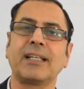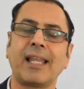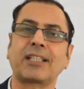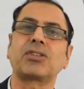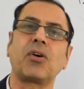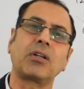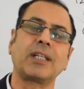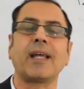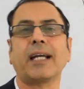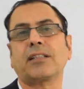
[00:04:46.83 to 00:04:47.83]
electron in
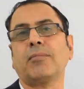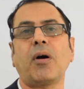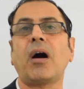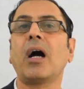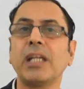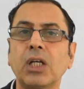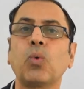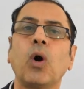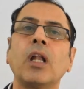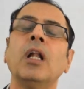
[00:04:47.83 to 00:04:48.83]
the atom are
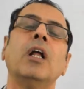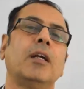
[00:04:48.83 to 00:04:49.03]
equal